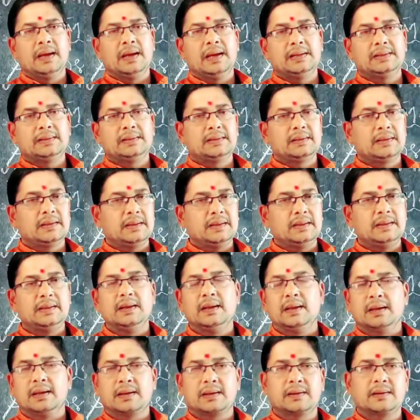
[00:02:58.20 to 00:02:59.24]
and
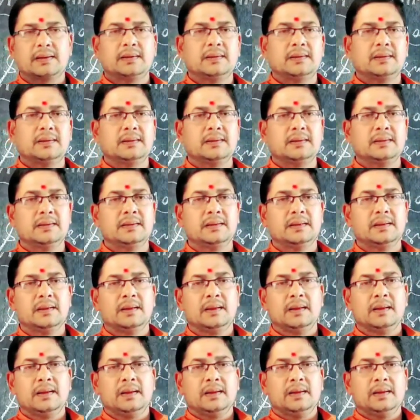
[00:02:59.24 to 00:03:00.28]
here
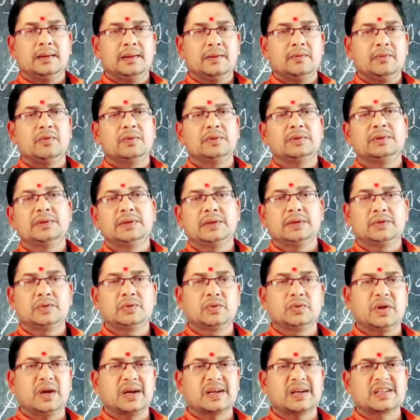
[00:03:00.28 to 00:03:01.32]
he wanted
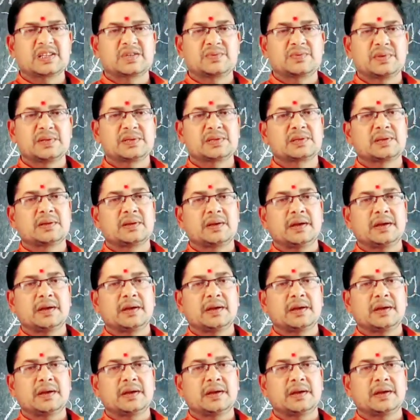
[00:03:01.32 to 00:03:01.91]
to express